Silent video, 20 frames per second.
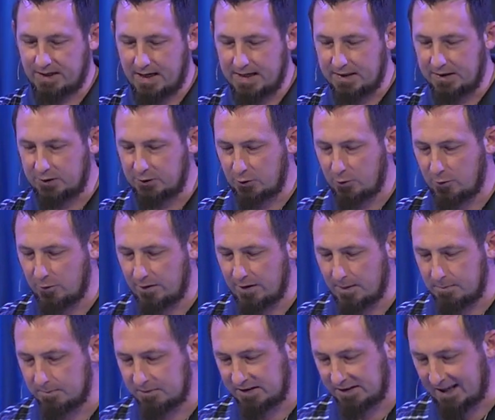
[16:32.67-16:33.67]
and he turned
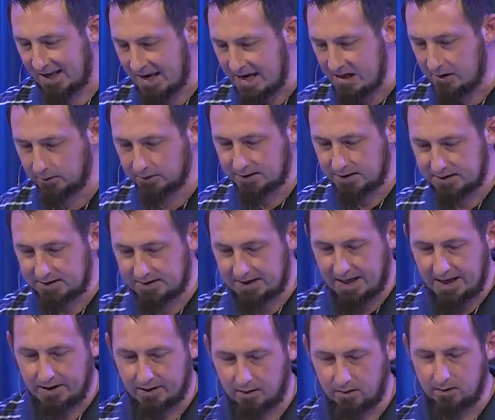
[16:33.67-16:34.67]
them tail to
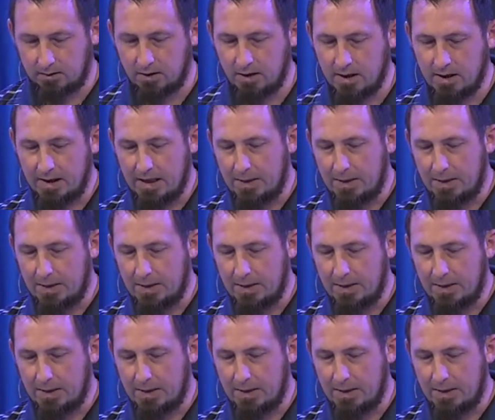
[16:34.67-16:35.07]
tail